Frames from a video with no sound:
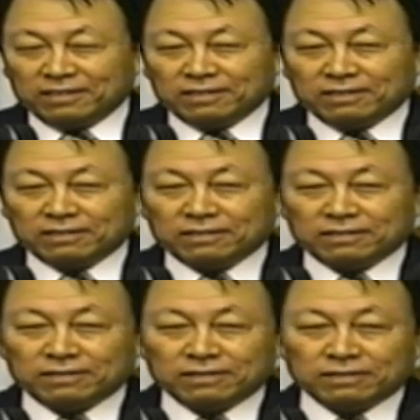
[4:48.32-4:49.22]

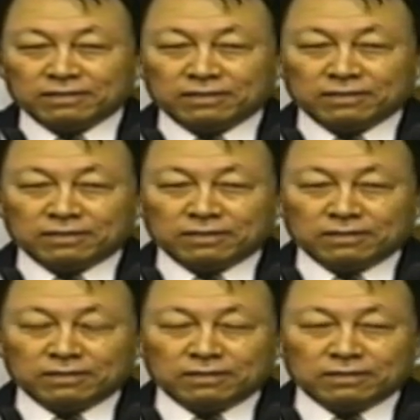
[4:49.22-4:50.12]

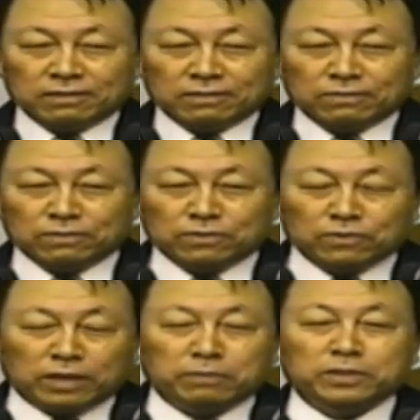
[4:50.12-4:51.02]

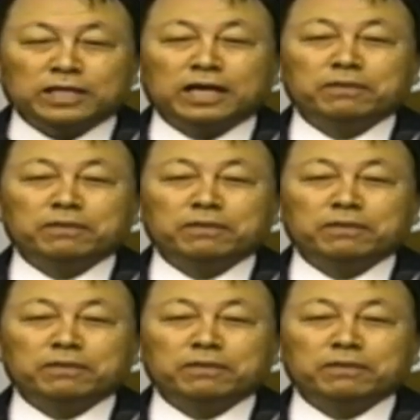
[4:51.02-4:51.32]
[no speech]